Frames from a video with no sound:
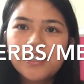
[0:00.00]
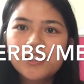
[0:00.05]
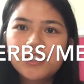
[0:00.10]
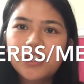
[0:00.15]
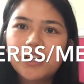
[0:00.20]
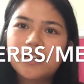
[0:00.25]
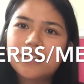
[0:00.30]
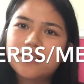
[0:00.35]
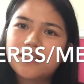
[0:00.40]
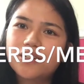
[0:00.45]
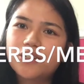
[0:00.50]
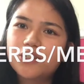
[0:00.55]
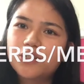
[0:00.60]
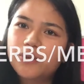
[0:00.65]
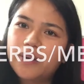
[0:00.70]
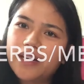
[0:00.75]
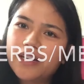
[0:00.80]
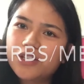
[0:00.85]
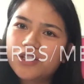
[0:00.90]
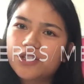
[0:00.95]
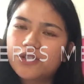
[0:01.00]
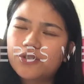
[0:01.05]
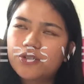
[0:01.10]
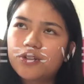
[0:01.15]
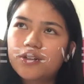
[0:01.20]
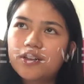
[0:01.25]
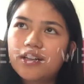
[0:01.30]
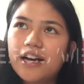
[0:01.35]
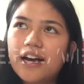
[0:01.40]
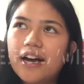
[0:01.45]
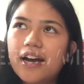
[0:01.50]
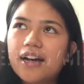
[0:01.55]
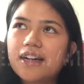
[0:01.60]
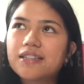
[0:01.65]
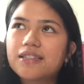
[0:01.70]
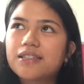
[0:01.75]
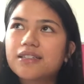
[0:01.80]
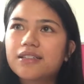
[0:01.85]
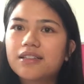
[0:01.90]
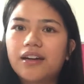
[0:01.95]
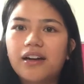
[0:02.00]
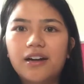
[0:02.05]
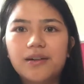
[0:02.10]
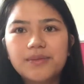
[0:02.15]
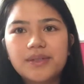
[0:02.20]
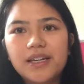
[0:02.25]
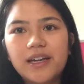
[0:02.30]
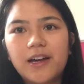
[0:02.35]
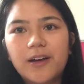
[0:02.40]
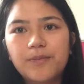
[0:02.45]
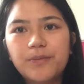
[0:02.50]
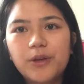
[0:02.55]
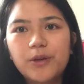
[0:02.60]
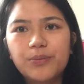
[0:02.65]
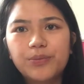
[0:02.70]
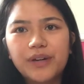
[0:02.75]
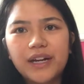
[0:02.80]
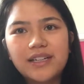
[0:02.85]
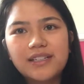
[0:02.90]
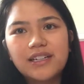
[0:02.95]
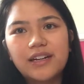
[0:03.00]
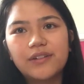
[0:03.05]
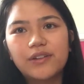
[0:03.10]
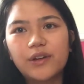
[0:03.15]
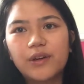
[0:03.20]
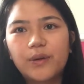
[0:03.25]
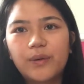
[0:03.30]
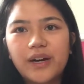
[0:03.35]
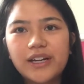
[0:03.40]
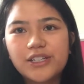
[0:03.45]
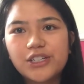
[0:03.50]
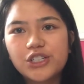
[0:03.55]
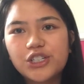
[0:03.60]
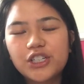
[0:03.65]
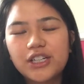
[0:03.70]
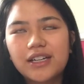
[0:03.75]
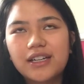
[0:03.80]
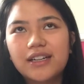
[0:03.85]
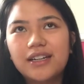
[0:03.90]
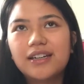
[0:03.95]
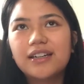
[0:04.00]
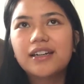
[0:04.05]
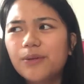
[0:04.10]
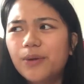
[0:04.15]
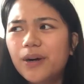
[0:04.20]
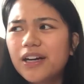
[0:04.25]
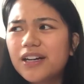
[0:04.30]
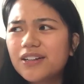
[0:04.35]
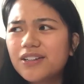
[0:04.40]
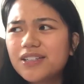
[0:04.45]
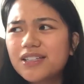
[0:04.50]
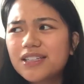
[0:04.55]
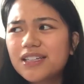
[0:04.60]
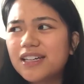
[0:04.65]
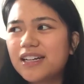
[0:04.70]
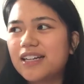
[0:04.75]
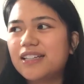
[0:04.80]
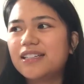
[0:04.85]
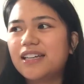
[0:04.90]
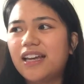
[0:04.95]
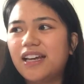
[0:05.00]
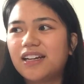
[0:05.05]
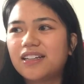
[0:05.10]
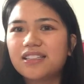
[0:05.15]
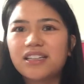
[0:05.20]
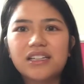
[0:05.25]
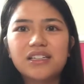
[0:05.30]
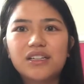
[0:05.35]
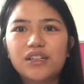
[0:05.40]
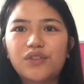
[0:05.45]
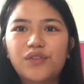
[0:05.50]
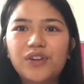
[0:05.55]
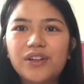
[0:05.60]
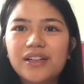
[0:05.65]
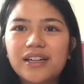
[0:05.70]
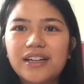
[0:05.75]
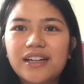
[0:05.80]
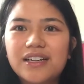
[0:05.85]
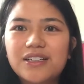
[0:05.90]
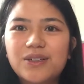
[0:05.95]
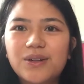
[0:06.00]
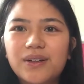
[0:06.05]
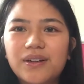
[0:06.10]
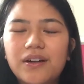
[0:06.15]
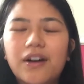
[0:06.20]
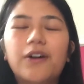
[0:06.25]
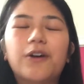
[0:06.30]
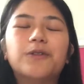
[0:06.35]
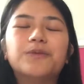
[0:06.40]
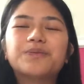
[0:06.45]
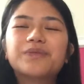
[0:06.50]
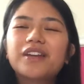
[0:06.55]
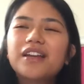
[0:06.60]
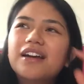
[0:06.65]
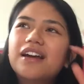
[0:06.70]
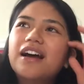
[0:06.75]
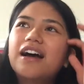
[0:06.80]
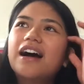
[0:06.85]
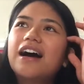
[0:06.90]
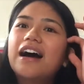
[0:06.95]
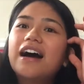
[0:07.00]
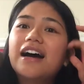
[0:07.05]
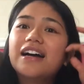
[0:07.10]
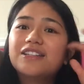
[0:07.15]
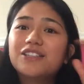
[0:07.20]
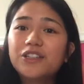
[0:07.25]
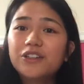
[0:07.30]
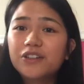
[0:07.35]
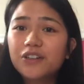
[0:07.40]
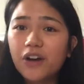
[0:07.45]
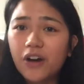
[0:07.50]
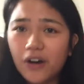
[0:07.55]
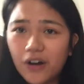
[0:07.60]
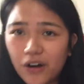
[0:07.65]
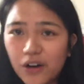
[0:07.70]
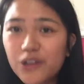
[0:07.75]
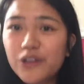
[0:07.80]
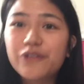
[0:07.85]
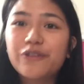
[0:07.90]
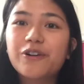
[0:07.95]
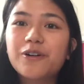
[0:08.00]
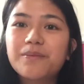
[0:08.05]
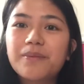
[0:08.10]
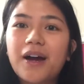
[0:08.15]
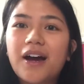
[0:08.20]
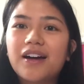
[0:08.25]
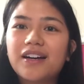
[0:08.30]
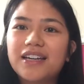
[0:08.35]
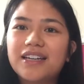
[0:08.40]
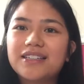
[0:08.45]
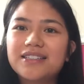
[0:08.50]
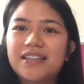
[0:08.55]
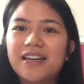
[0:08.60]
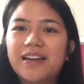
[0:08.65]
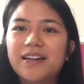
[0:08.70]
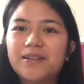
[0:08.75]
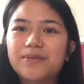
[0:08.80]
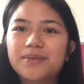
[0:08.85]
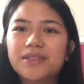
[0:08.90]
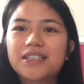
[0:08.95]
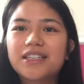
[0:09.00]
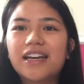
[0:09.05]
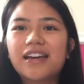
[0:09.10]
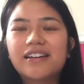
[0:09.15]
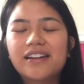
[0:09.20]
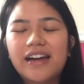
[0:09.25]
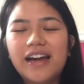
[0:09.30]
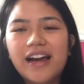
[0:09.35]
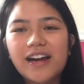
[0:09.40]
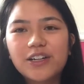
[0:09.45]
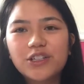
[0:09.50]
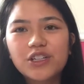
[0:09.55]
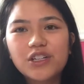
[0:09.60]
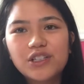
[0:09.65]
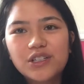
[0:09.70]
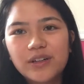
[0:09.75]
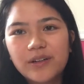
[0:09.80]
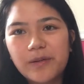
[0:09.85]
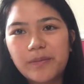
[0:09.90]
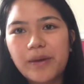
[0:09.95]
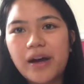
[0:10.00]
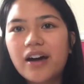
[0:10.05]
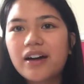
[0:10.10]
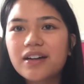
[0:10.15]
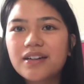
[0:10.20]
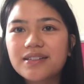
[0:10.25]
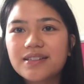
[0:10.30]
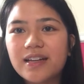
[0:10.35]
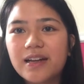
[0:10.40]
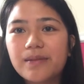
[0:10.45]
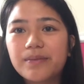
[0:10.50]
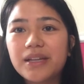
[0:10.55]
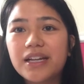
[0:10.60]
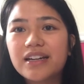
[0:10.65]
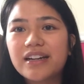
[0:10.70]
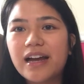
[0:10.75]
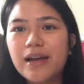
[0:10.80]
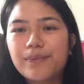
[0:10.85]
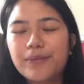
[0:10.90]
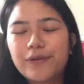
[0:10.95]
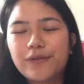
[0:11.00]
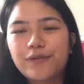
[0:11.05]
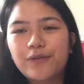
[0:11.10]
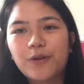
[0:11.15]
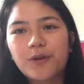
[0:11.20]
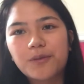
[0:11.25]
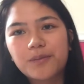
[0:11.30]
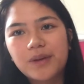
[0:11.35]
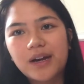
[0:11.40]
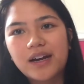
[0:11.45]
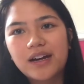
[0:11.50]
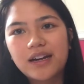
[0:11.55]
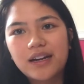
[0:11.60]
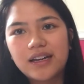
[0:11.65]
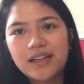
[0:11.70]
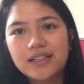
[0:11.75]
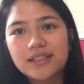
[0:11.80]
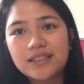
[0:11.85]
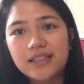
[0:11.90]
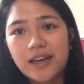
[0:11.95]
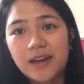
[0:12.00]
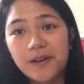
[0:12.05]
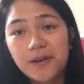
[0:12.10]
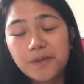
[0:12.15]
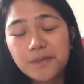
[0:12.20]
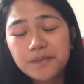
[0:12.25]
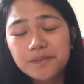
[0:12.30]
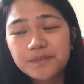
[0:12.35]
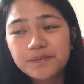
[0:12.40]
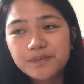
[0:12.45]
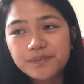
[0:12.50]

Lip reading: she had a situational class to help you break down the question. What else did I take? Because I just feel like I took all of her mock exams, and I actually took a mock exam the night before my exam.